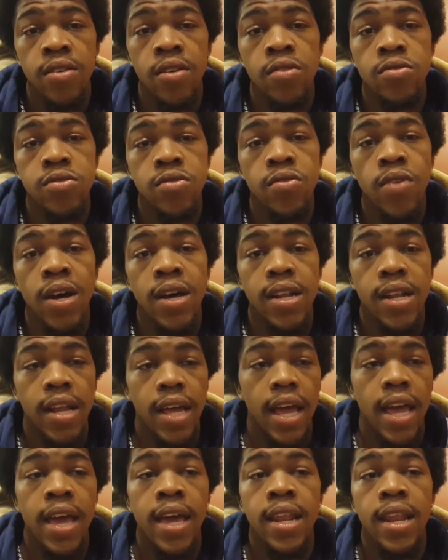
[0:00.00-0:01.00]
You know, so
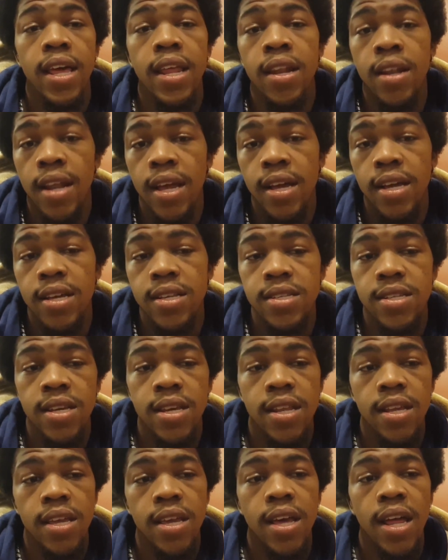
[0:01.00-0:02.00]
and like I
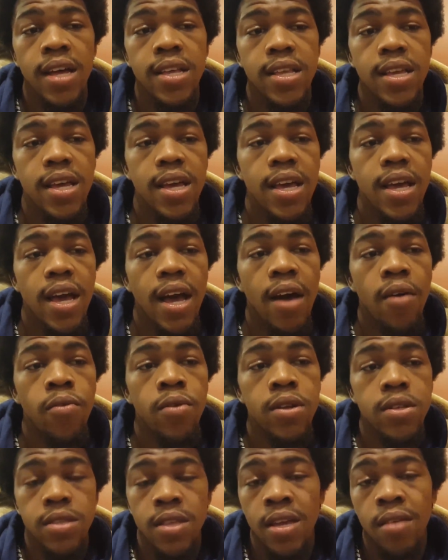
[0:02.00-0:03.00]
said again, I
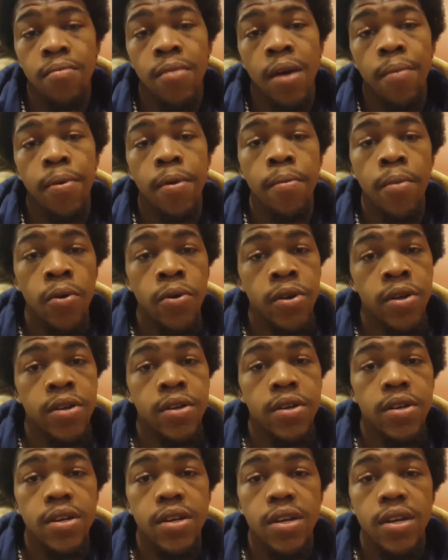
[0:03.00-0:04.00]
want to thank my promoter.
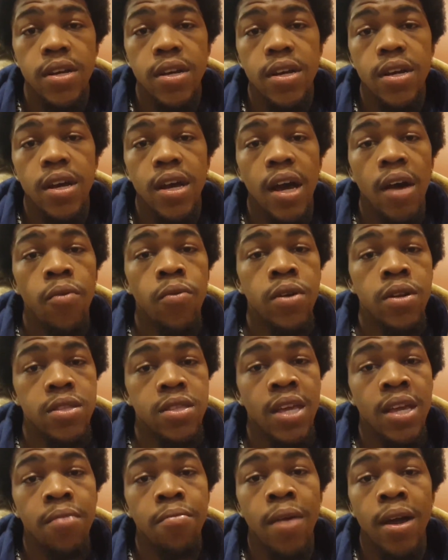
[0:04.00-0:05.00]
I want to
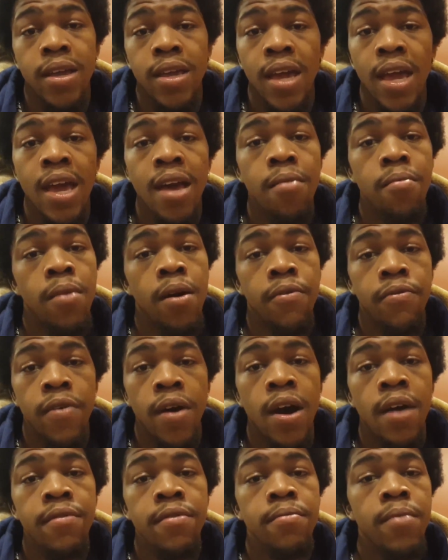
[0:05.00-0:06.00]
thank my camp, my
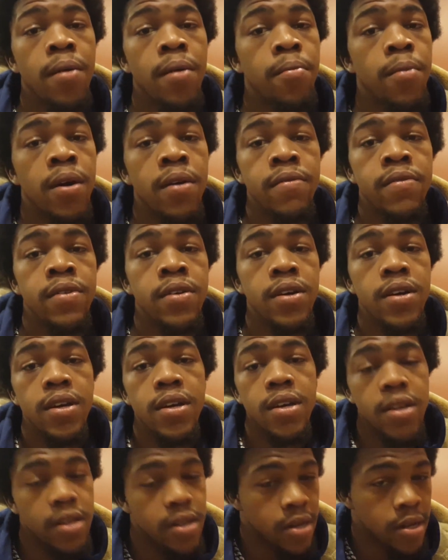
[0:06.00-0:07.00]
father, my mother,
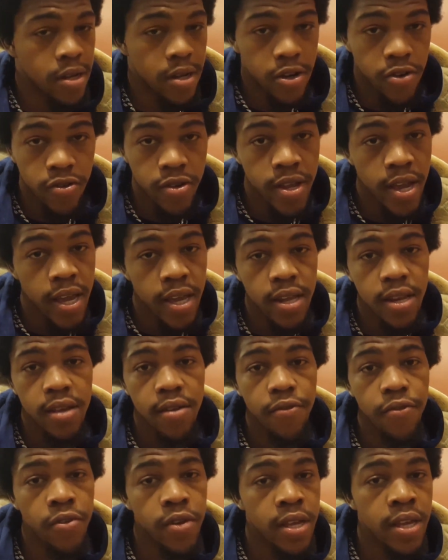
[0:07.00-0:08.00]
the
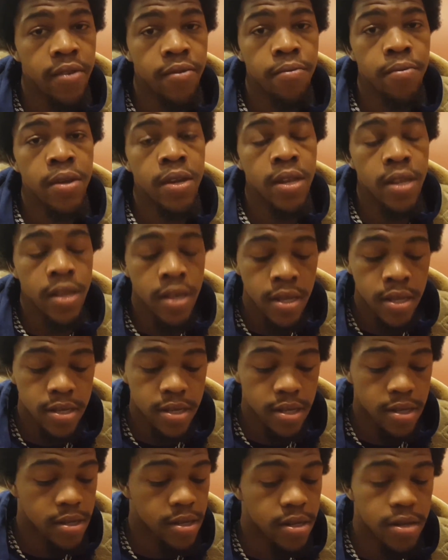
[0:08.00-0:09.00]
creator for giving me these
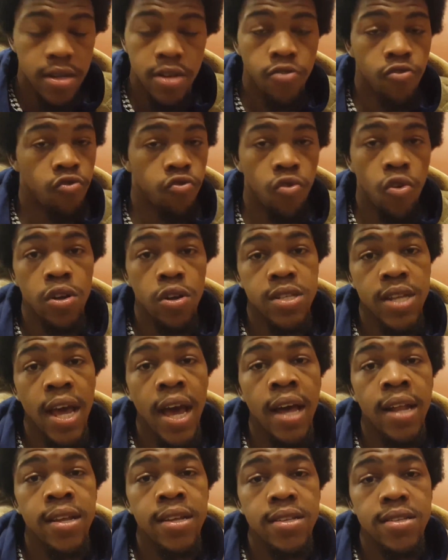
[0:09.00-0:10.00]
raw
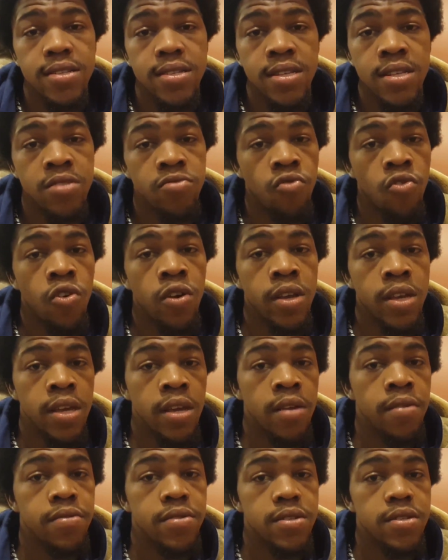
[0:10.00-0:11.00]
talents, these raw
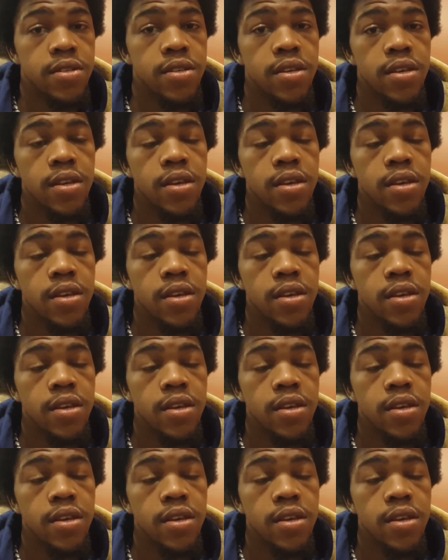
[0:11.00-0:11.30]
gifts.